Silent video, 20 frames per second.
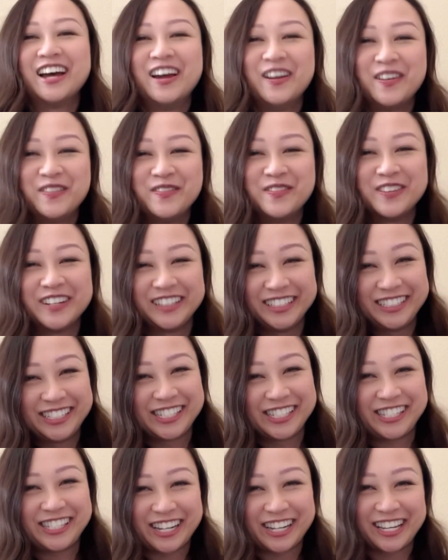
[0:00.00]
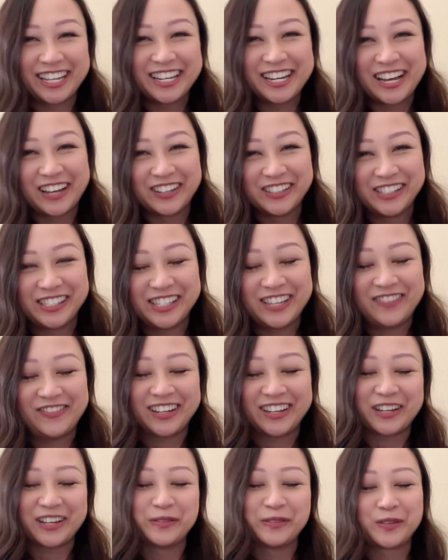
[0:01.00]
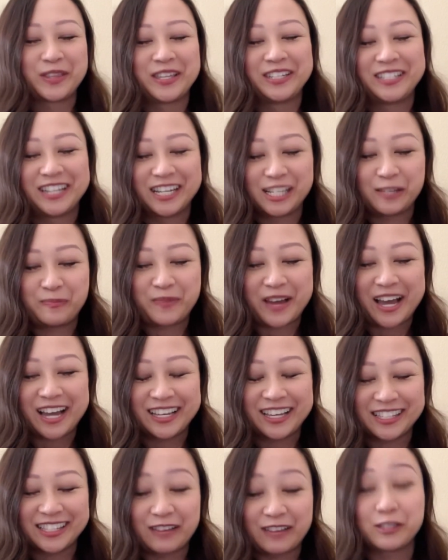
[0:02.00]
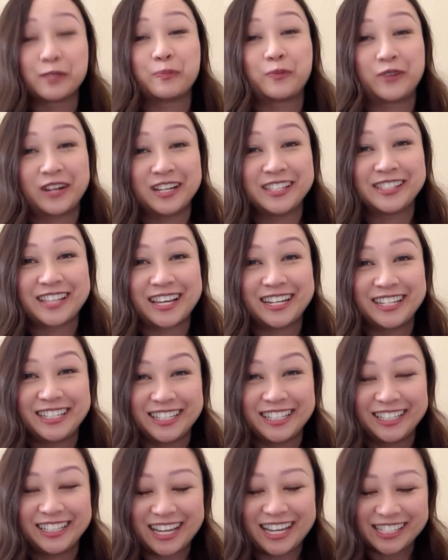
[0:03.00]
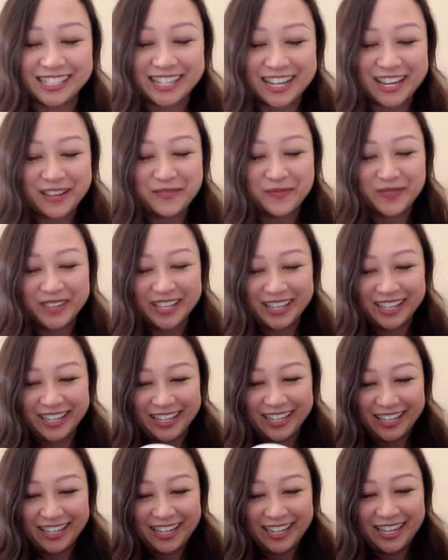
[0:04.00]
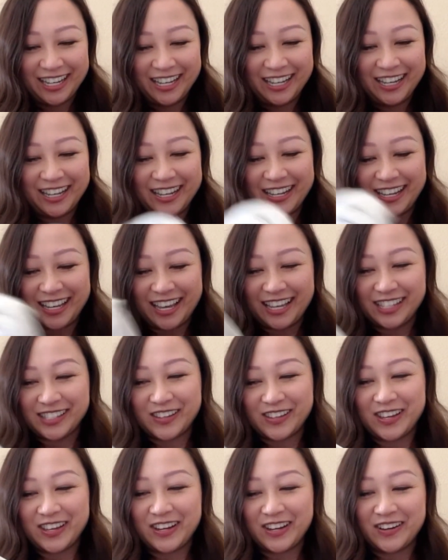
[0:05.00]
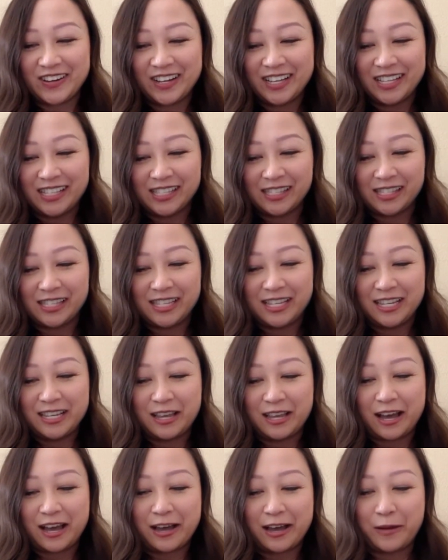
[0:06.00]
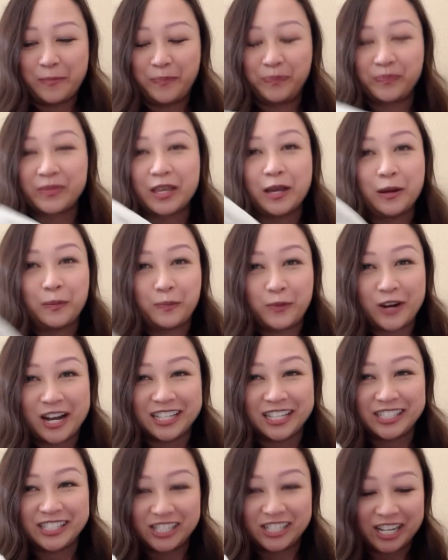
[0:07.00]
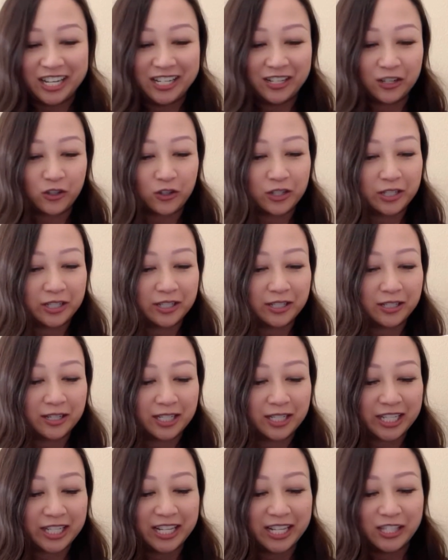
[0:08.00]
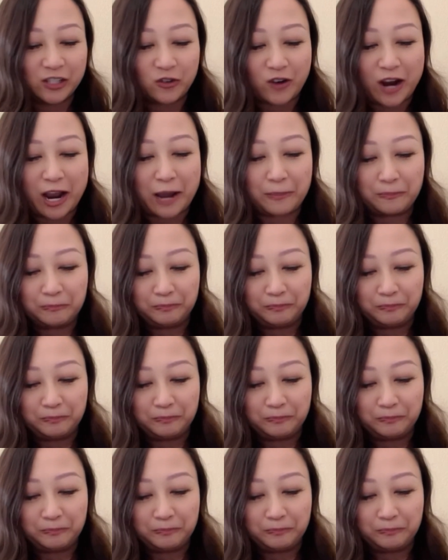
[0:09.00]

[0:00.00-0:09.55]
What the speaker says: I'm really just checking now to see if it comes with a dust bag because I was surprised that it did last time. Okay, so here is the brass chain strap.